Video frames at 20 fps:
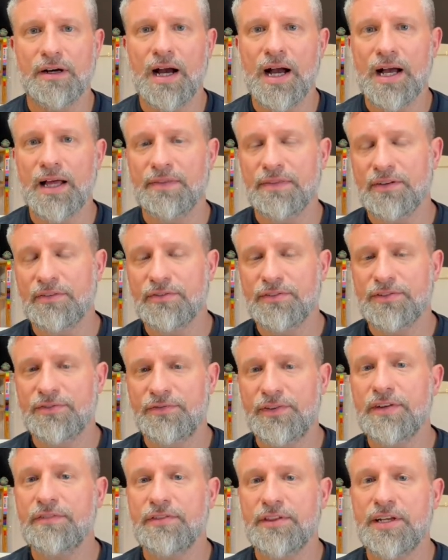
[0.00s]
on the
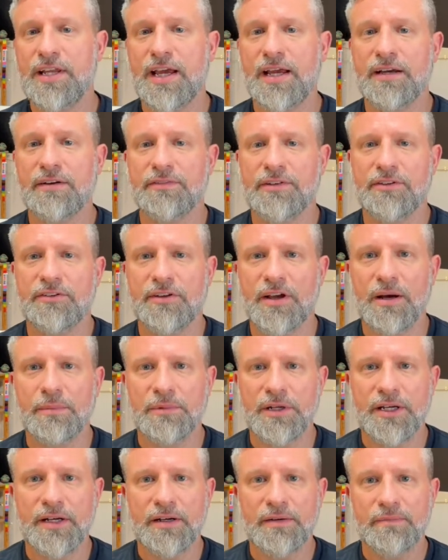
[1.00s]
5th day of
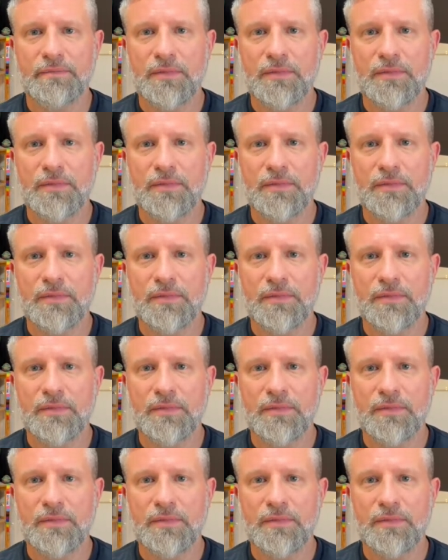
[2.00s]
insomnia.